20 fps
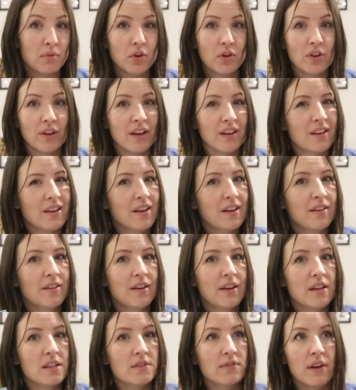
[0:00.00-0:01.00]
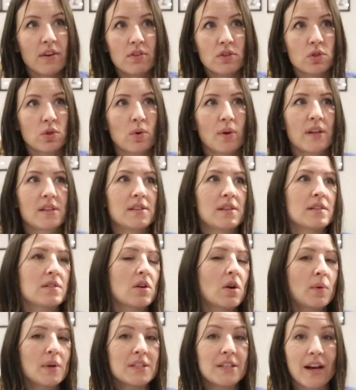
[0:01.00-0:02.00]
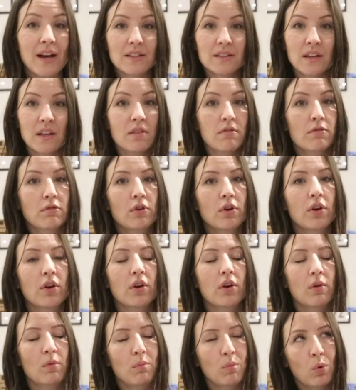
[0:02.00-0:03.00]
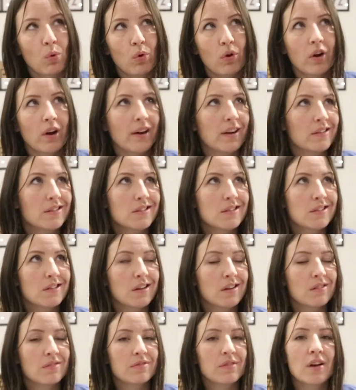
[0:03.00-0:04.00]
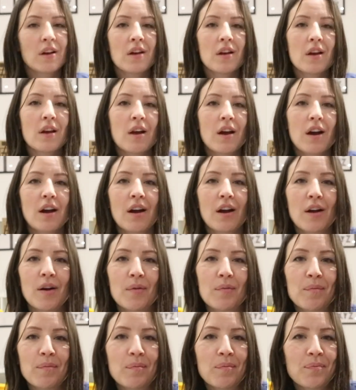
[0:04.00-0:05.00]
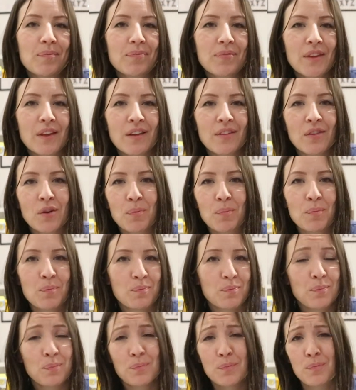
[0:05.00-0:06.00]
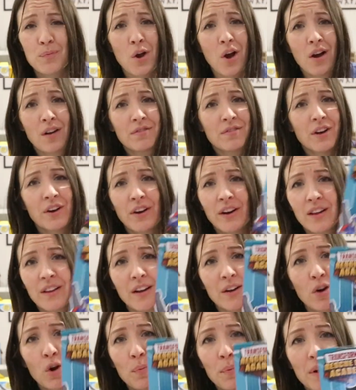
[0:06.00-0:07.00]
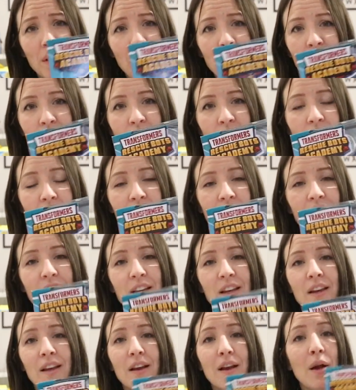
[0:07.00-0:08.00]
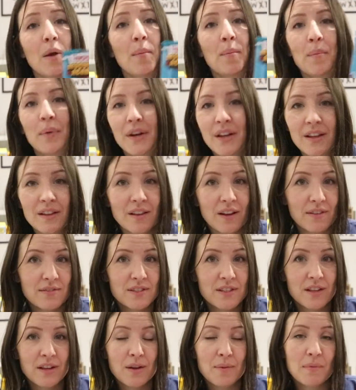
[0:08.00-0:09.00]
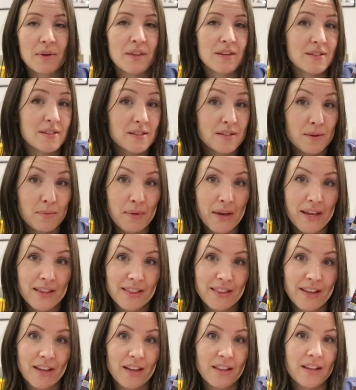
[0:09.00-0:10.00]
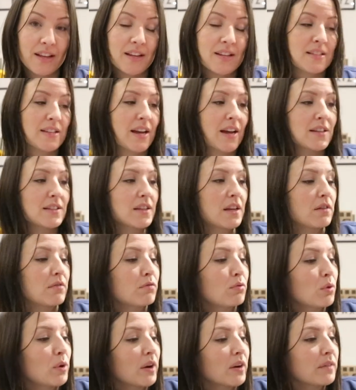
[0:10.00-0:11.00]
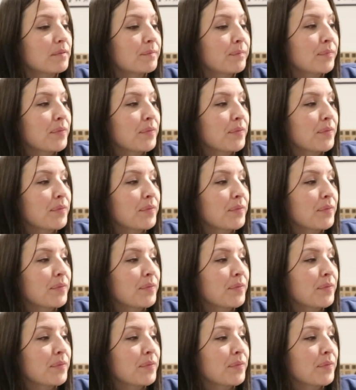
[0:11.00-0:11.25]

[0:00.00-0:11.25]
They're like his favorite toys. He's always asking for more and stuff. Um, they're not very like open-ended or anything, but he loves them. And this is the main thing that he's asking for.